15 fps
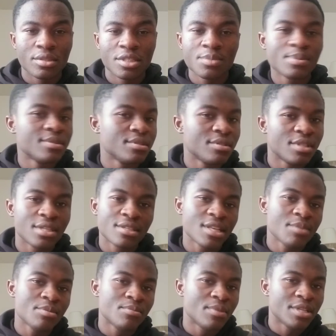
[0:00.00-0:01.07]
This been
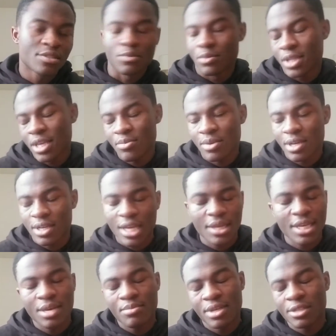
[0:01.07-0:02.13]
they've been messing with they've been,
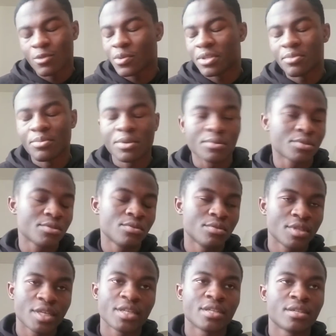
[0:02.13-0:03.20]
I got messed with in middle
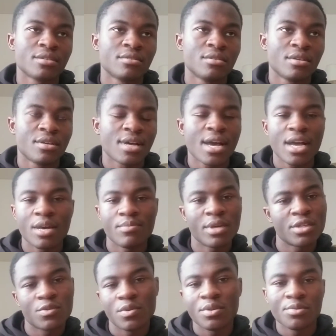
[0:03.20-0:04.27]
school, yeah. I got
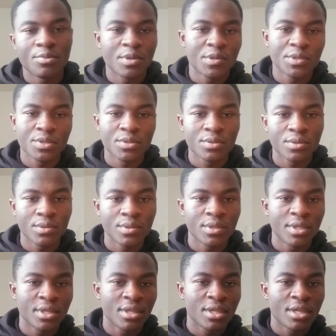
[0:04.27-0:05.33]
messed with in middle school.
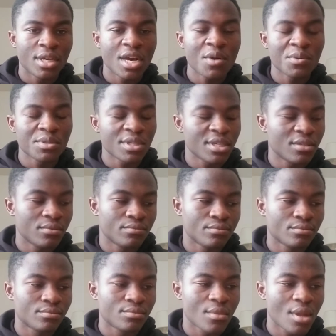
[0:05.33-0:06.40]
I was like,
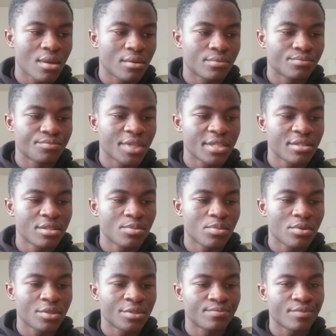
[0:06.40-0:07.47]
at this
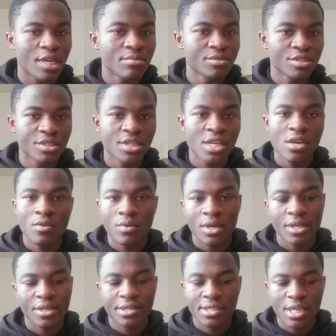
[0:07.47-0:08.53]
point, I'm gonna just stay
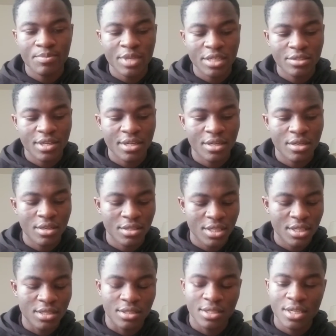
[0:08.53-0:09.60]
quiet, because I'm not trying to cause
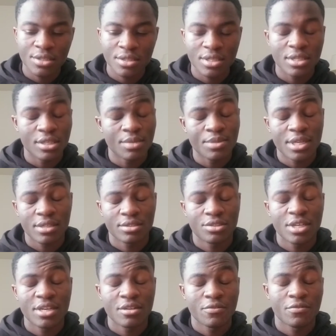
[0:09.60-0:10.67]
any attention, and I'm not
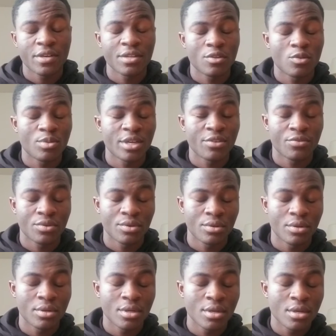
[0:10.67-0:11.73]
trying to fight nobody for
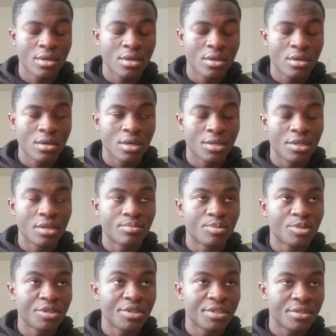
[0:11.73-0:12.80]
a dumb
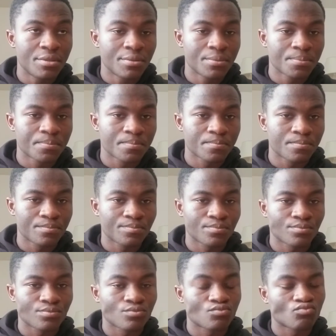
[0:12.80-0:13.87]
reason.
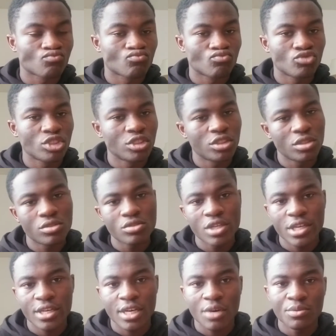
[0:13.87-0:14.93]
So
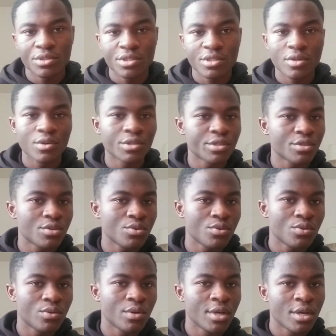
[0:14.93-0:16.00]
yeah, I would just go to
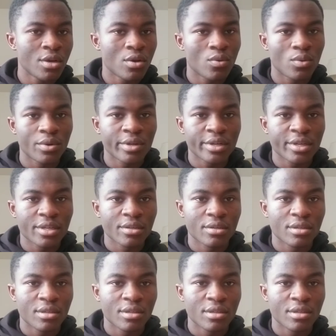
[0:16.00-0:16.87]
school, work.